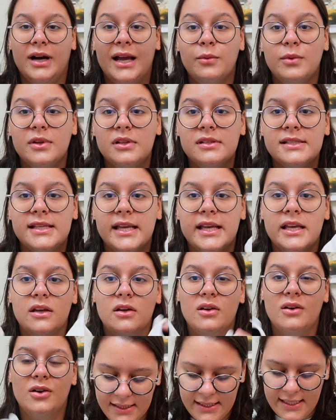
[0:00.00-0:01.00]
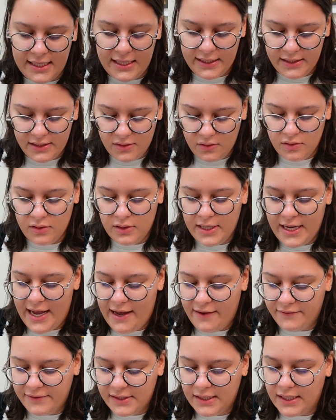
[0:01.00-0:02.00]
I will say size or
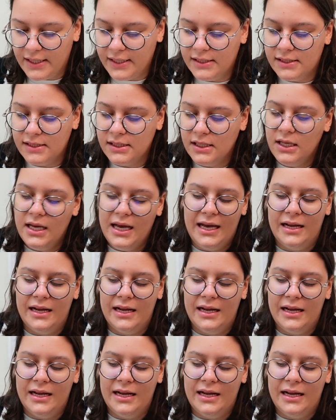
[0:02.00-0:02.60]
half size.